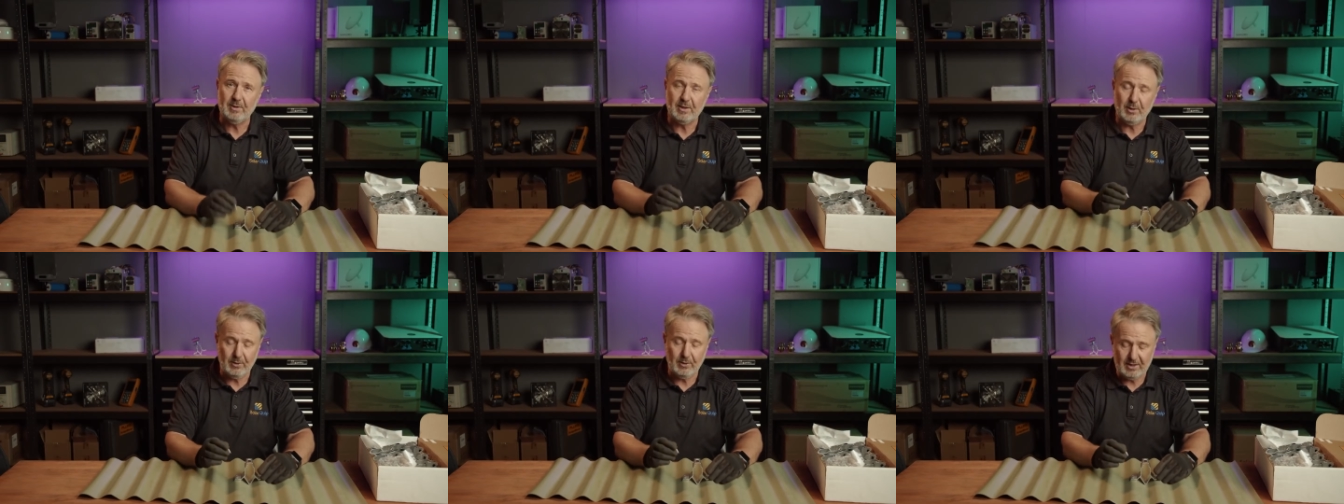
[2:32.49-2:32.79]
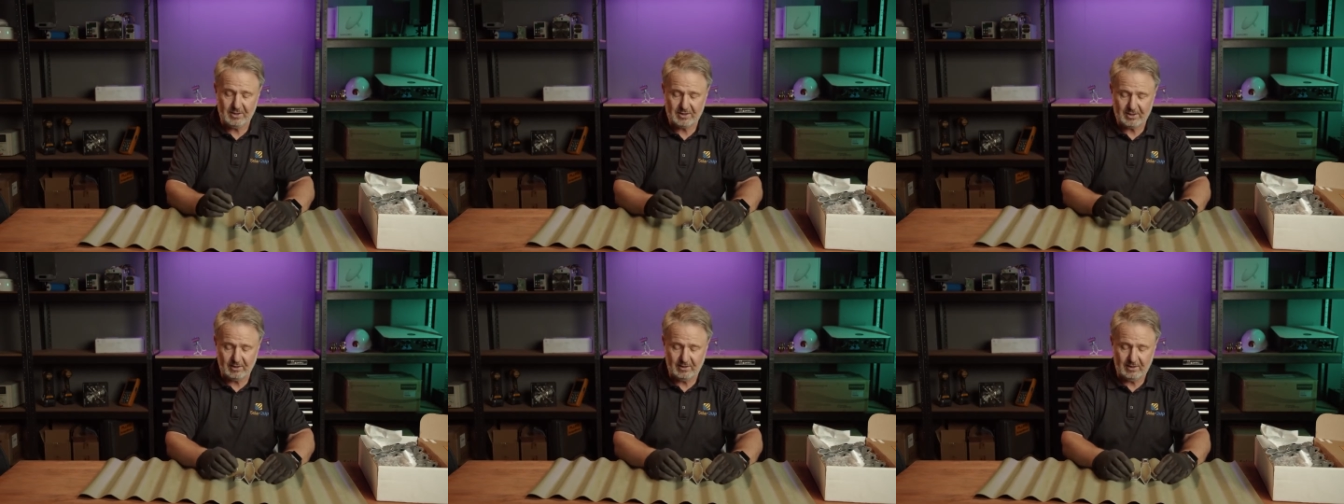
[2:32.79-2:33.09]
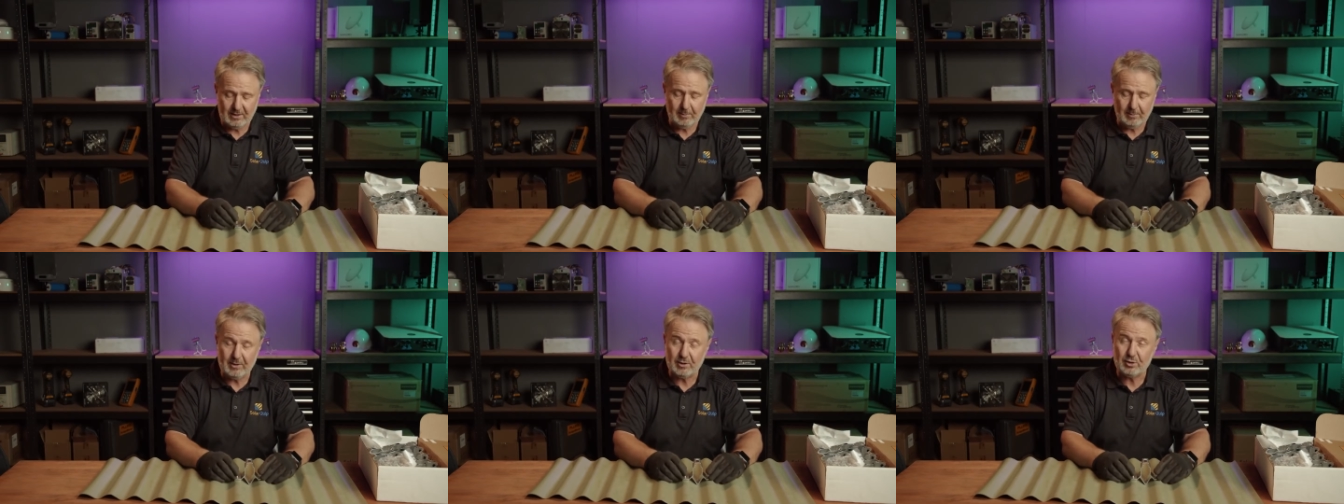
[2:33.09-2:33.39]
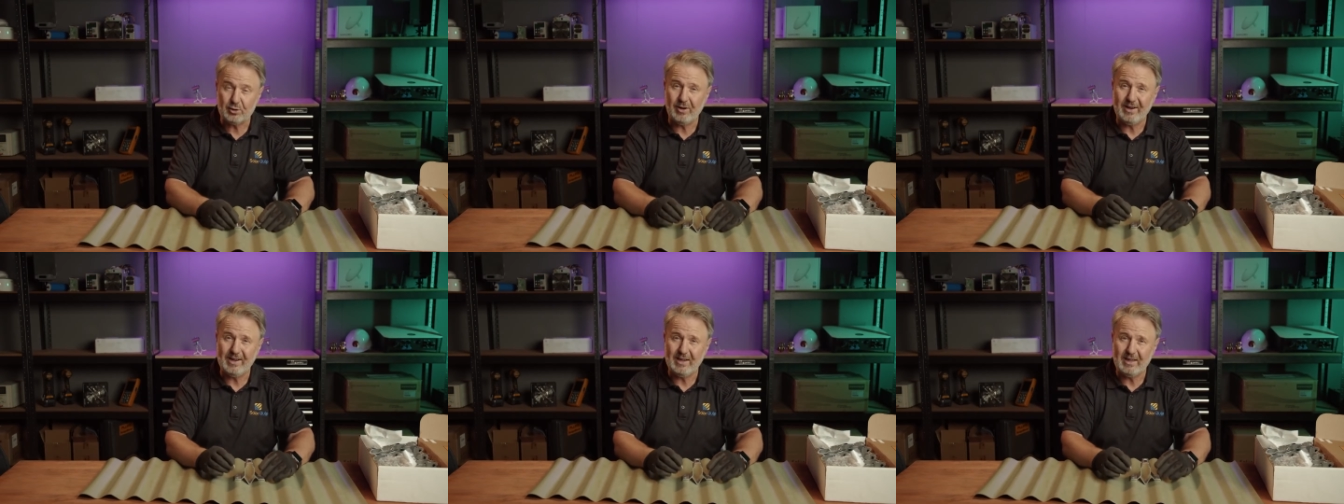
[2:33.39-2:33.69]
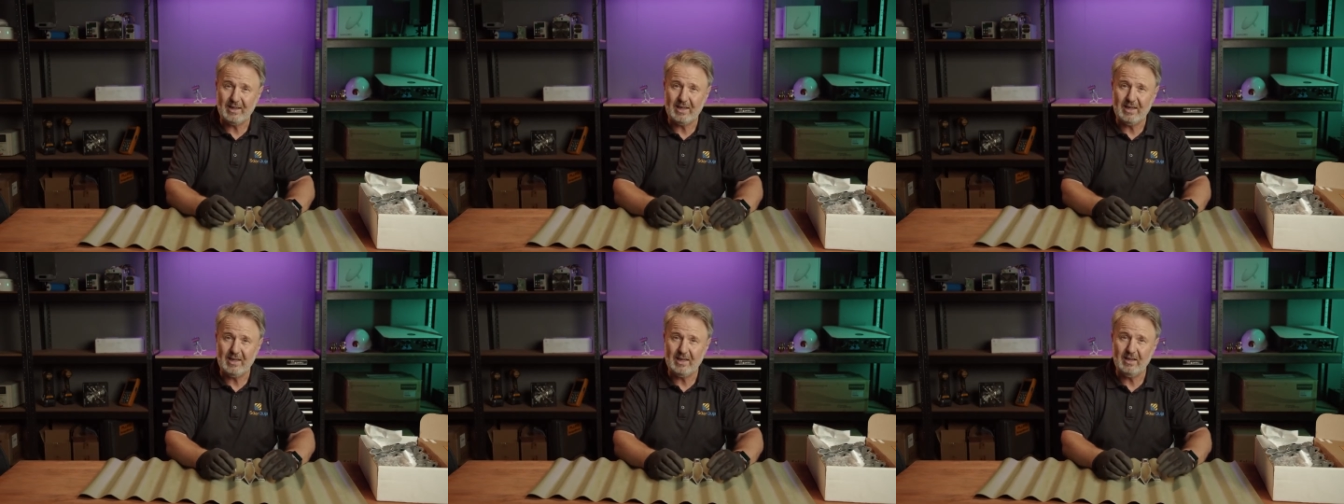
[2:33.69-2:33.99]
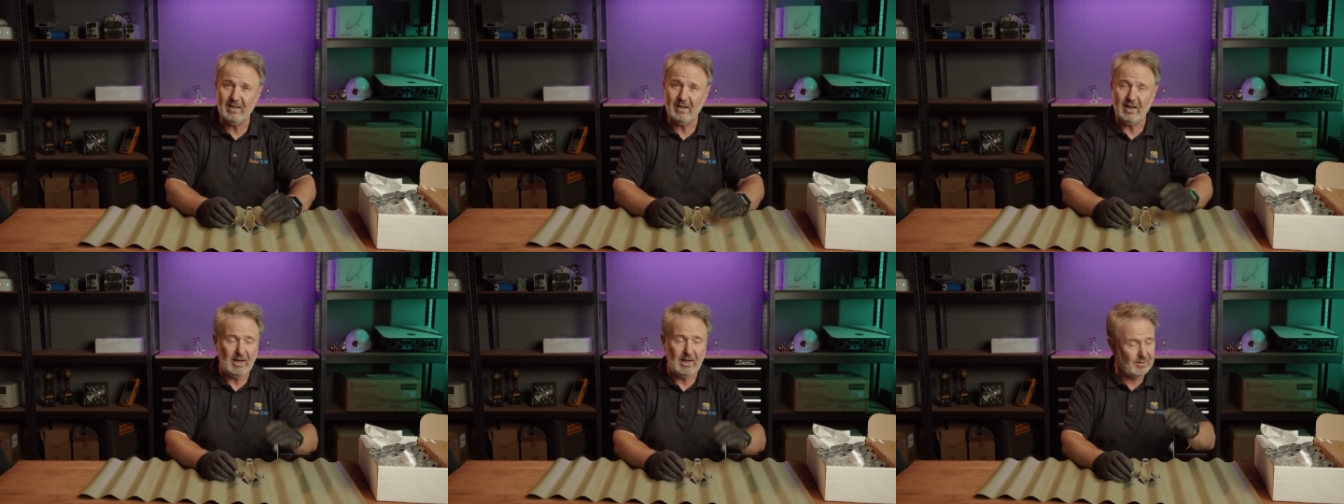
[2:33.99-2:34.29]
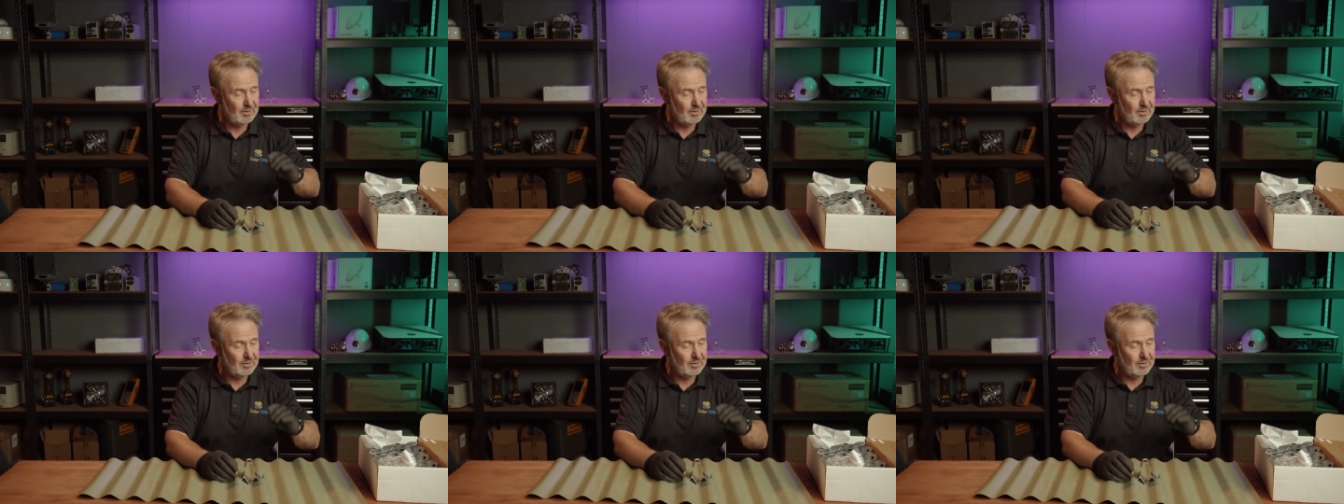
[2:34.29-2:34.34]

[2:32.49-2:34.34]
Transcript: by the way. So a little bit of training here.